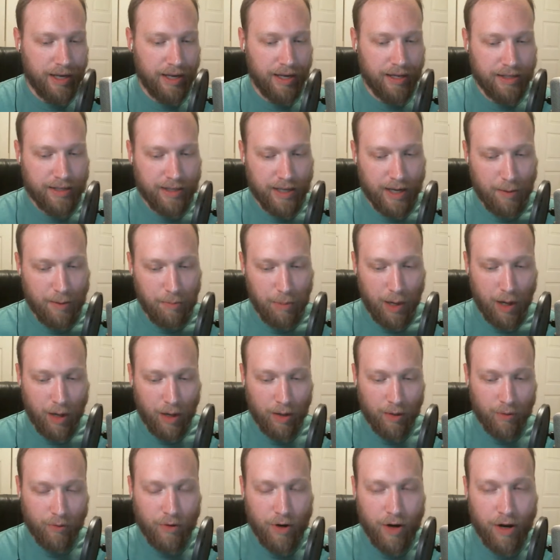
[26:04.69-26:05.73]
it's like
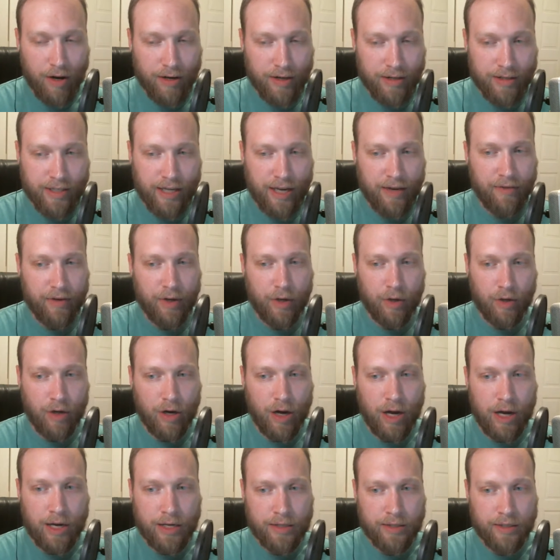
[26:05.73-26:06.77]
Paul Rudd and David
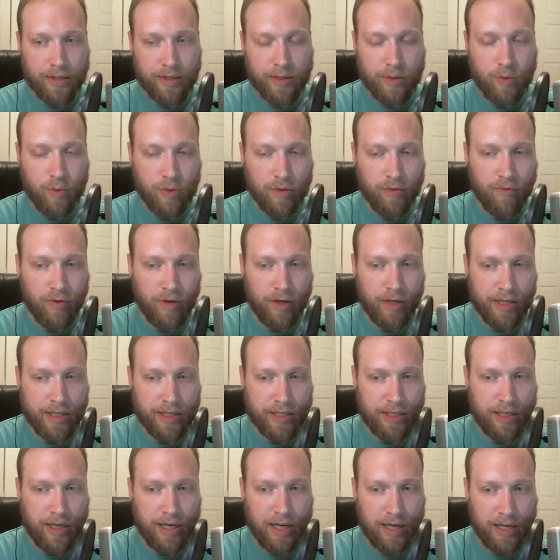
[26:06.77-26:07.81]
Cross, like two of the
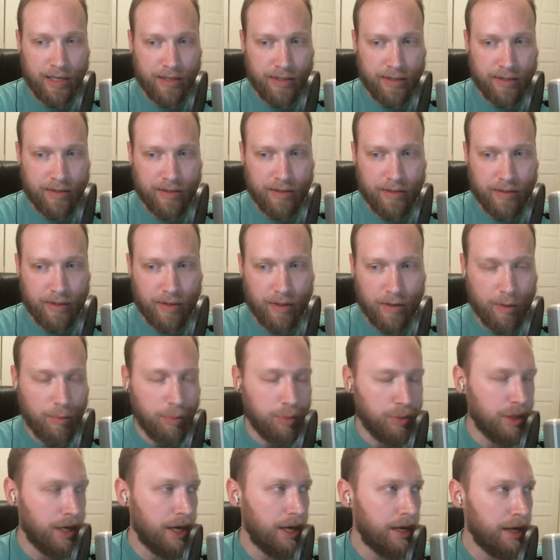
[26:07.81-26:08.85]
funniest guys on the
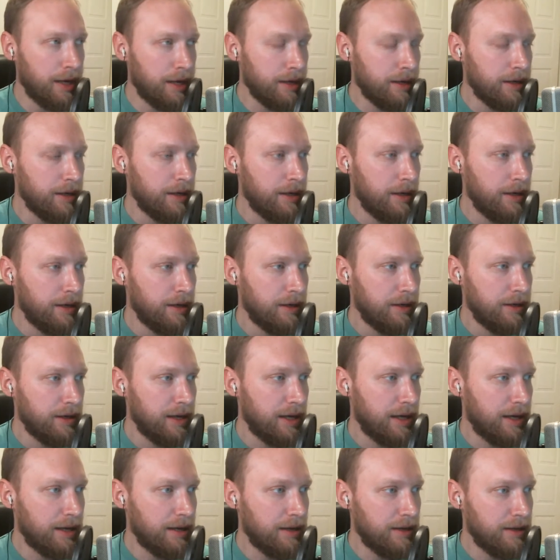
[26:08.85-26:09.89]
planet,
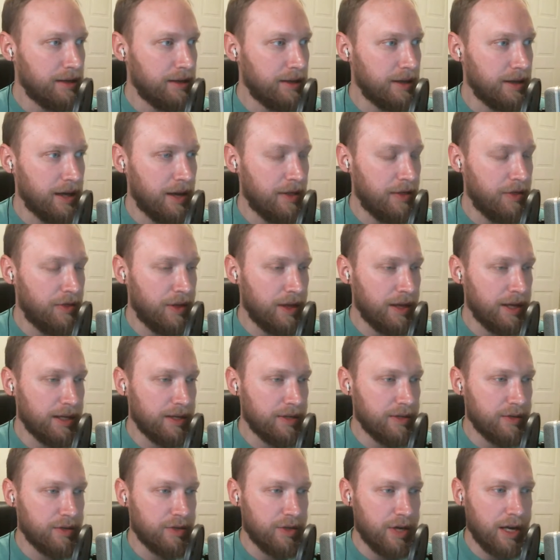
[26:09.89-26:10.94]
and I think
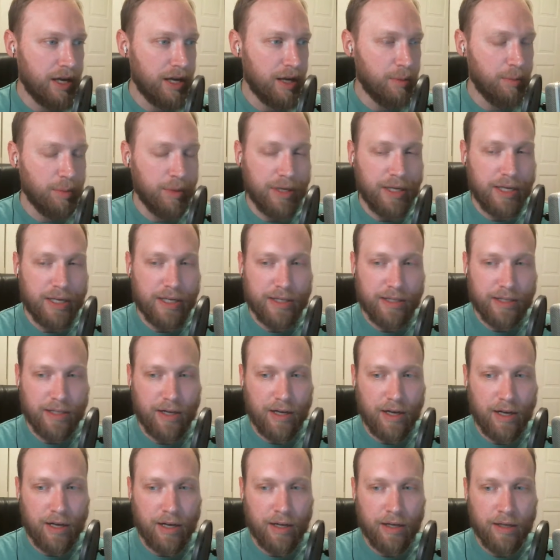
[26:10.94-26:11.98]
it's Jacob and
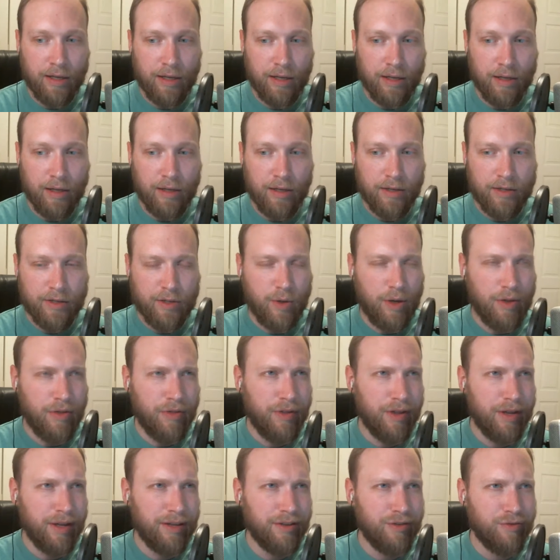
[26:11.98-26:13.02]
Esau. So I
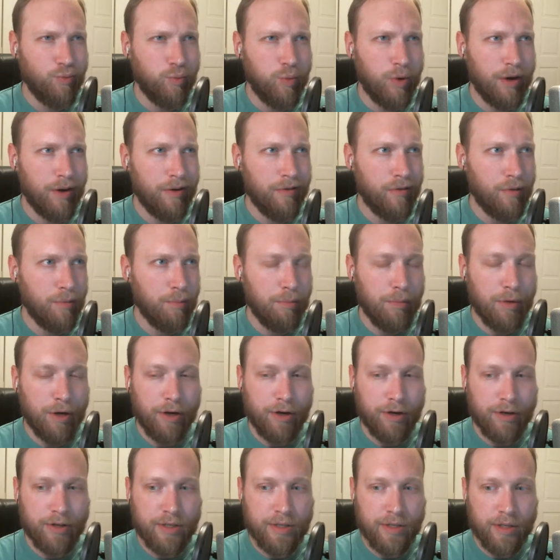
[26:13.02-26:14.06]
think one of them
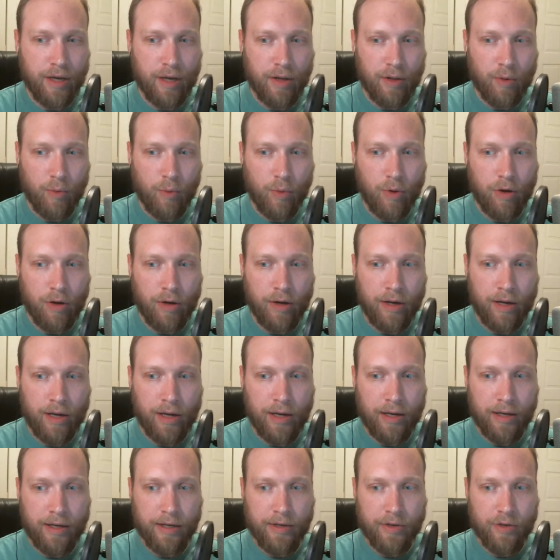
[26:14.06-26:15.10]
murders the other one,
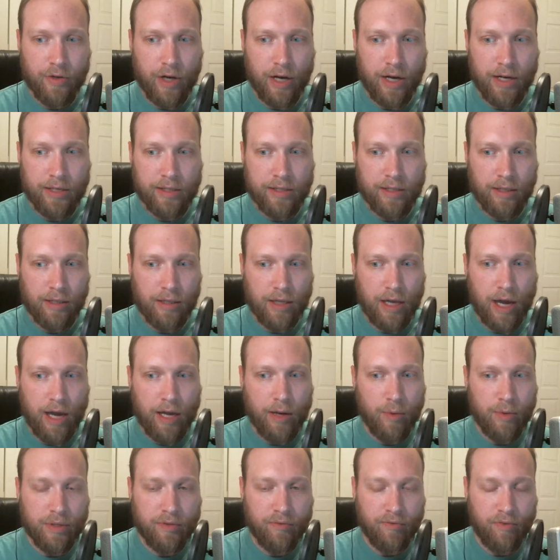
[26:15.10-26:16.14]
and he tries to lie
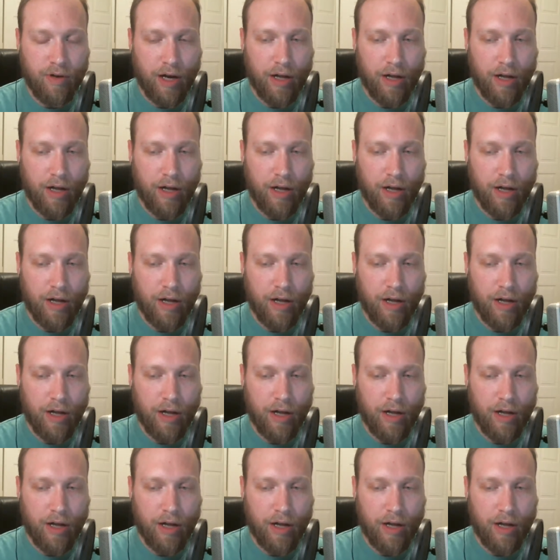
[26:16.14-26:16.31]
to his father.